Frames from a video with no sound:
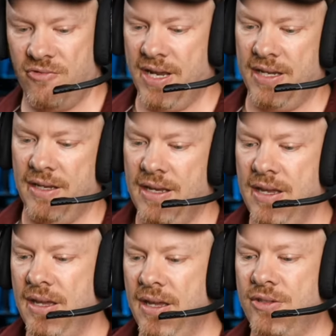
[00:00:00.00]
ring.
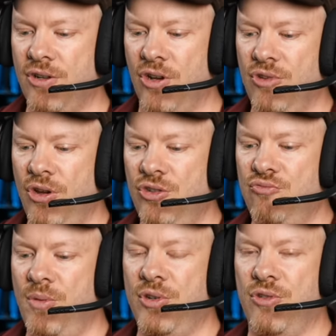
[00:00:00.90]
It's got a nice
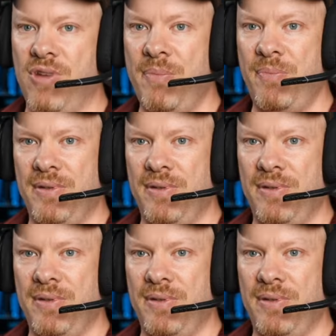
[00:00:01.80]
rubber grip.